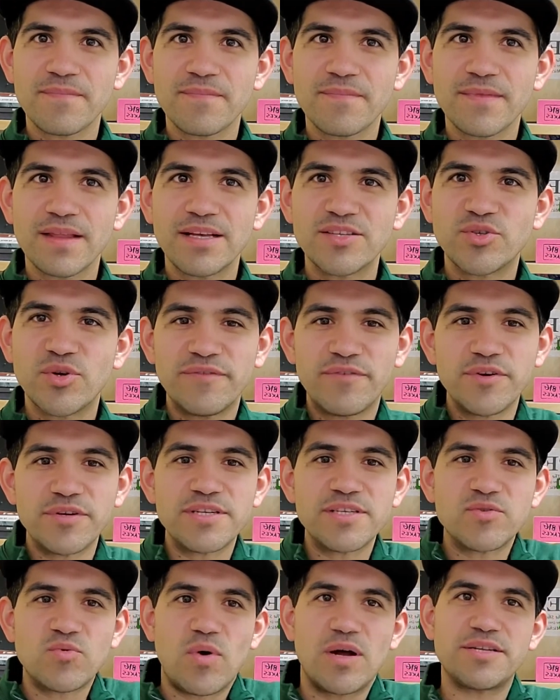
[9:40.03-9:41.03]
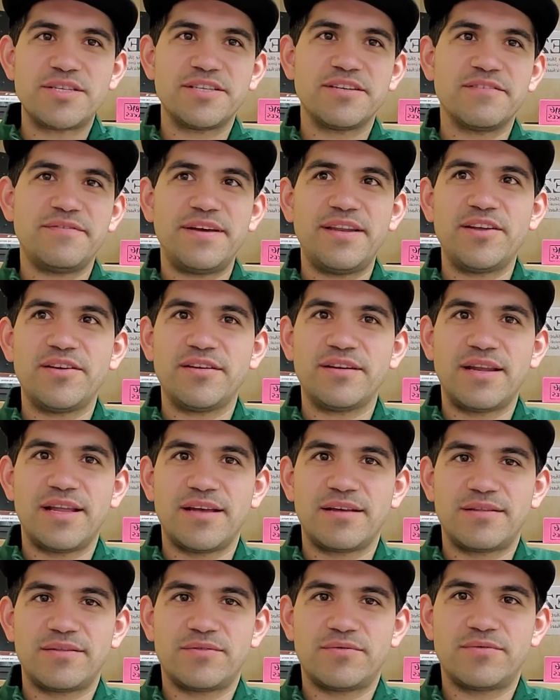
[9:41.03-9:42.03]
So if you're just watching a video, you're
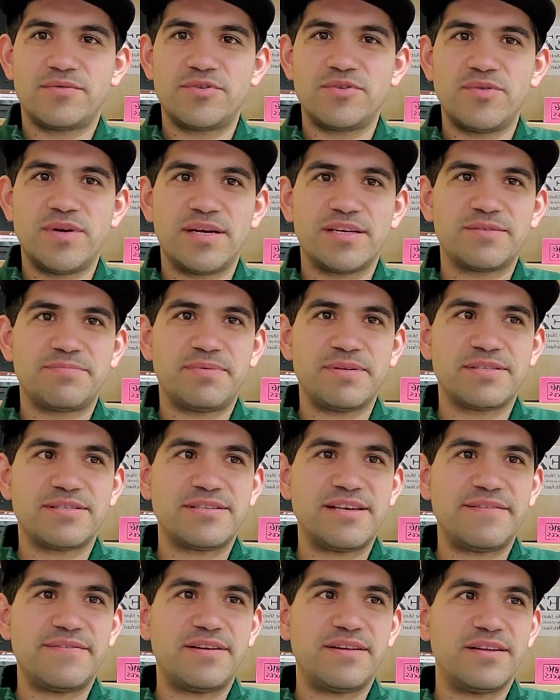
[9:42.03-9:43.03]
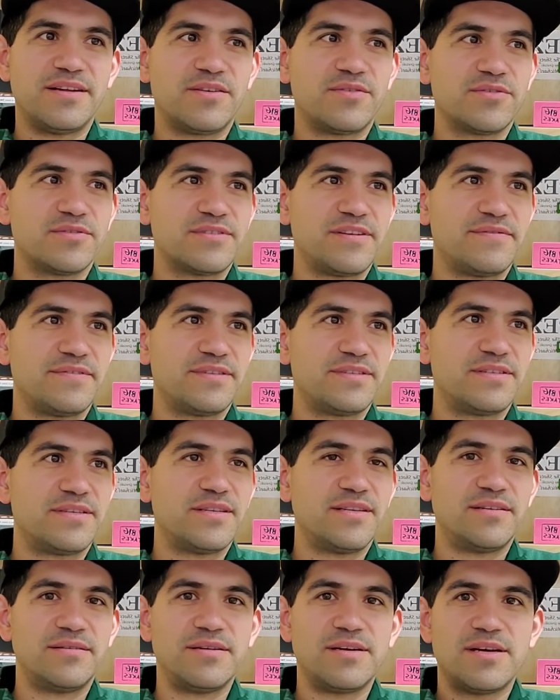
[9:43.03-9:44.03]
like 2x plus 7 equals
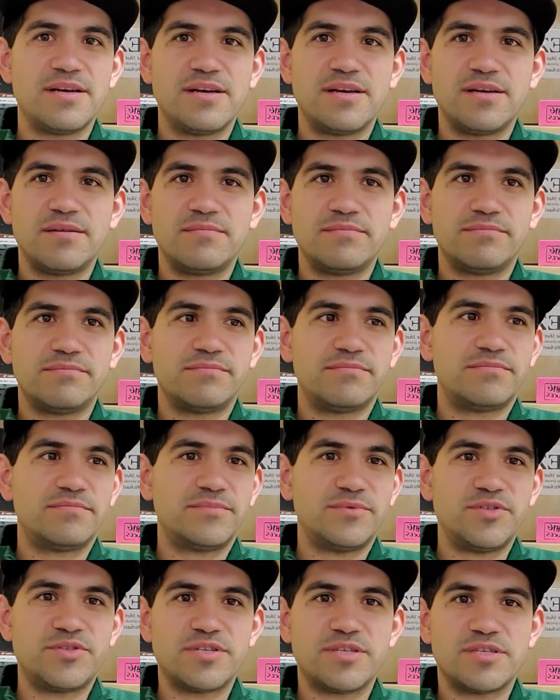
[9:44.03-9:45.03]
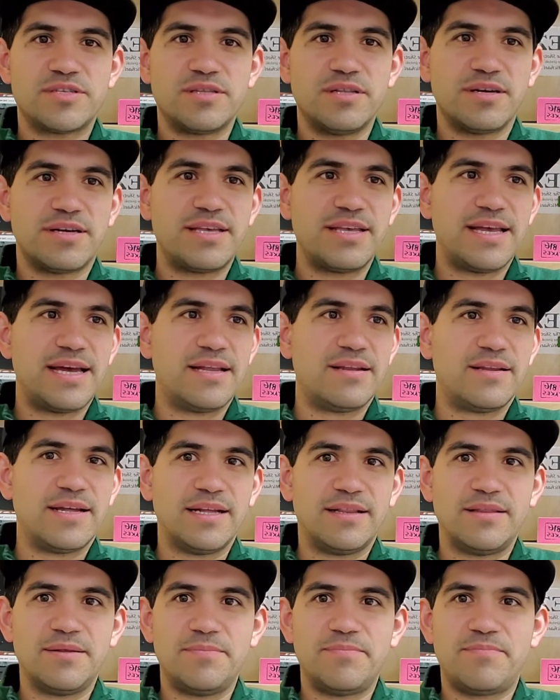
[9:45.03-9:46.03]
17. You're just looking at
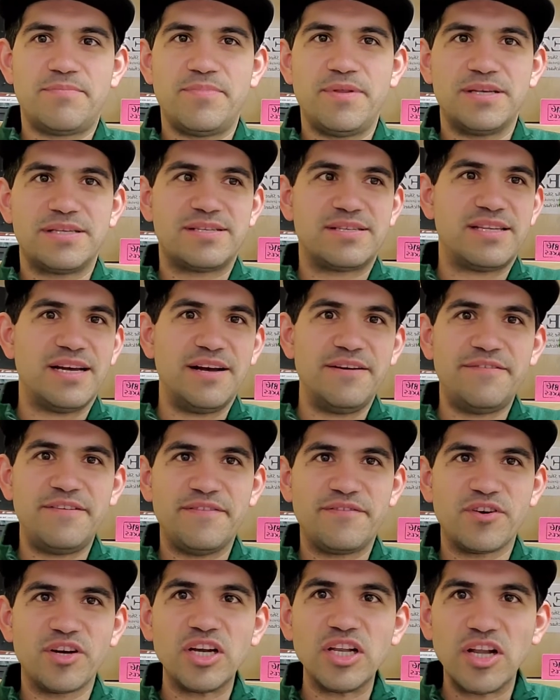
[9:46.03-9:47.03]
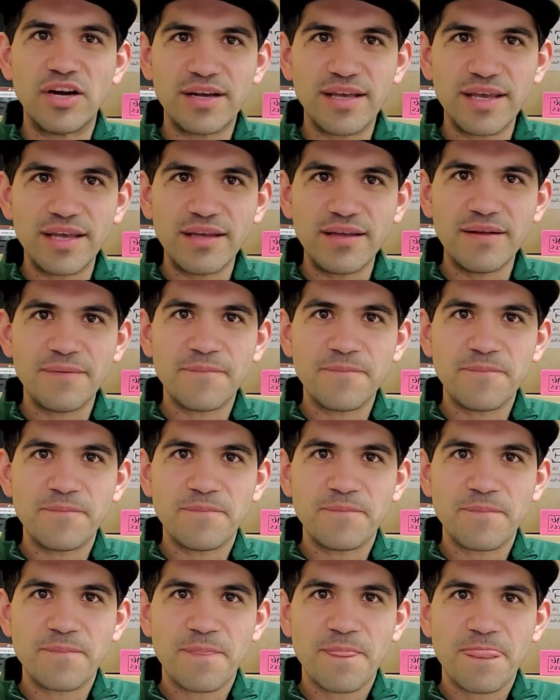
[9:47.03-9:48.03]
like the stuff. If you're looking
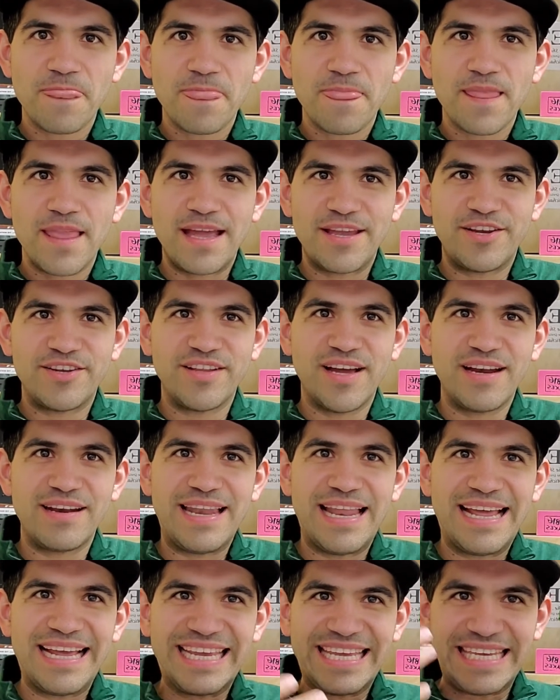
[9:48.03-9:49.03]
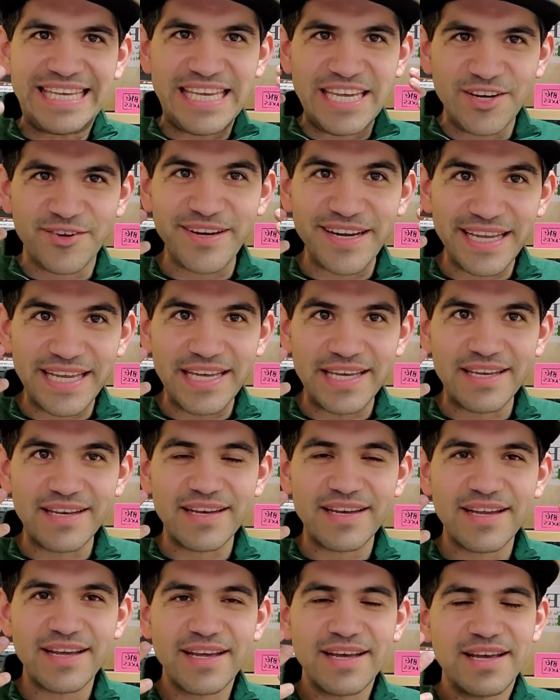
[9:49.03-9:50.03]
and you're not hearing it,
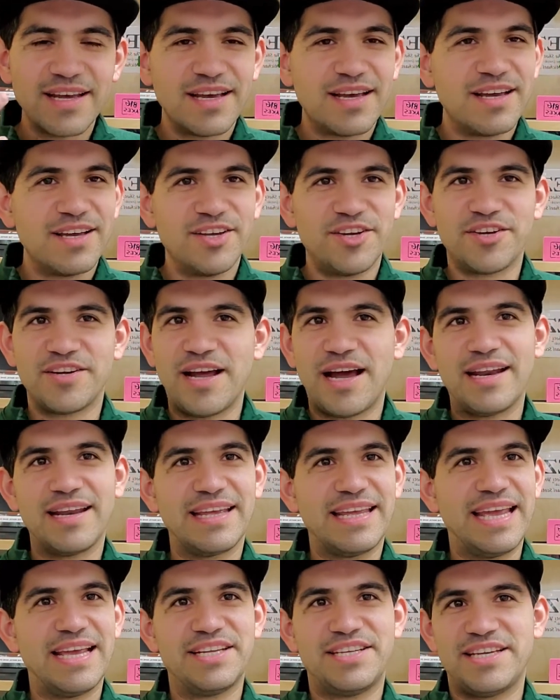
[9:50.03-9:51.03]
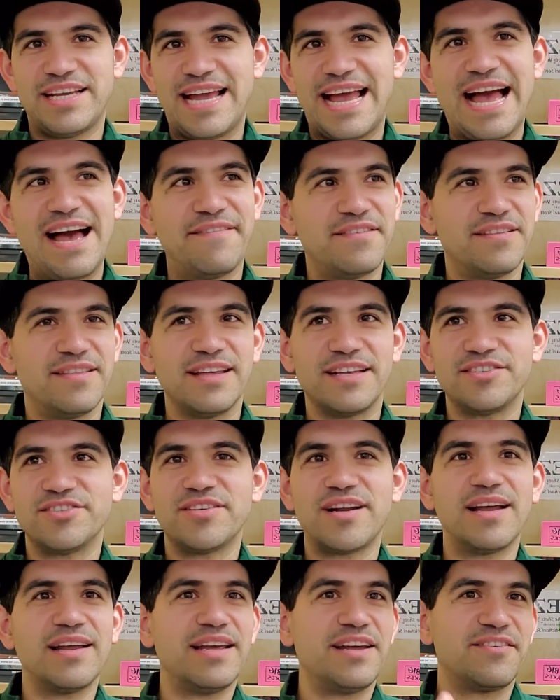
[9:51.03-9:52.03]
you're not engaging half of the things. You're
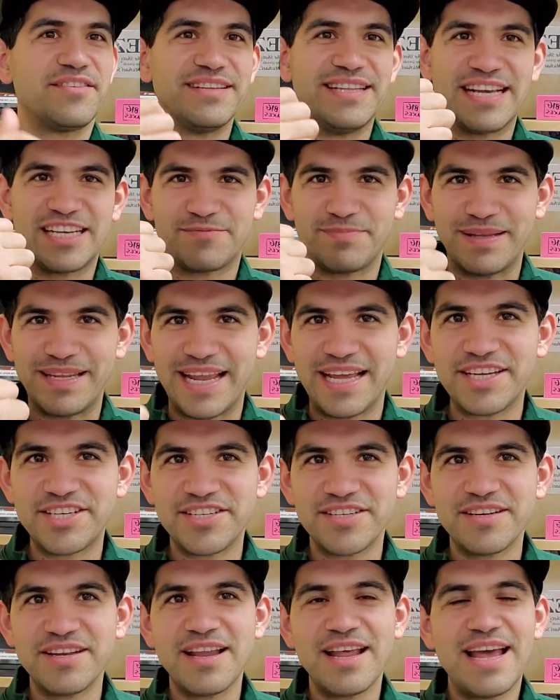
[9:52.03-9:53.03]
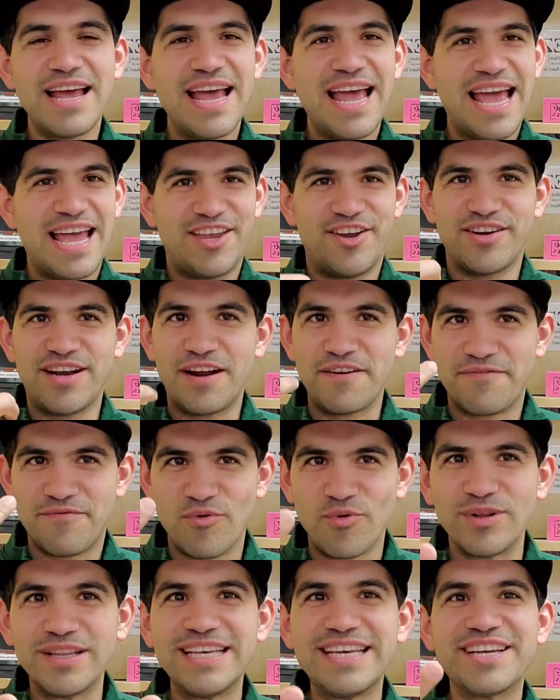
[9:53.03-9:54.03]
not hearing the explanation and you're not
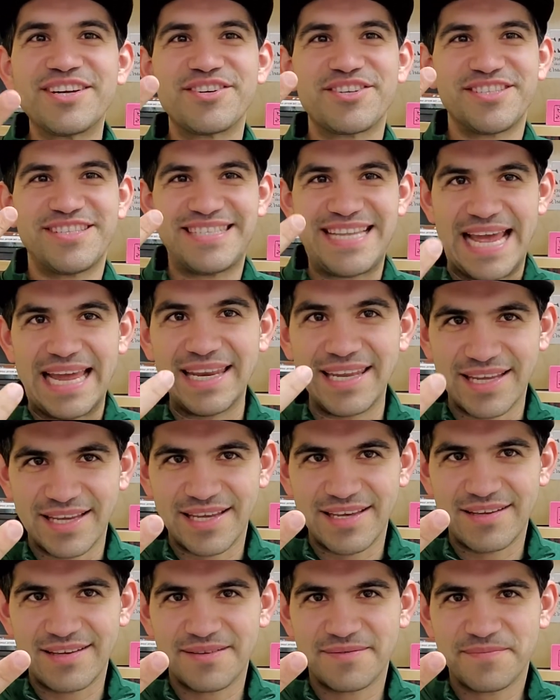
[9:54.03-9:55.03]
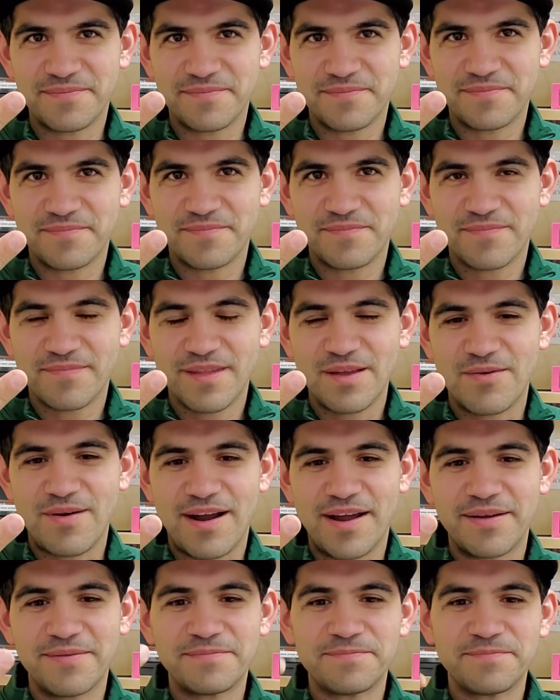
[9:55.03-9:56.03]
fully understanding it, right?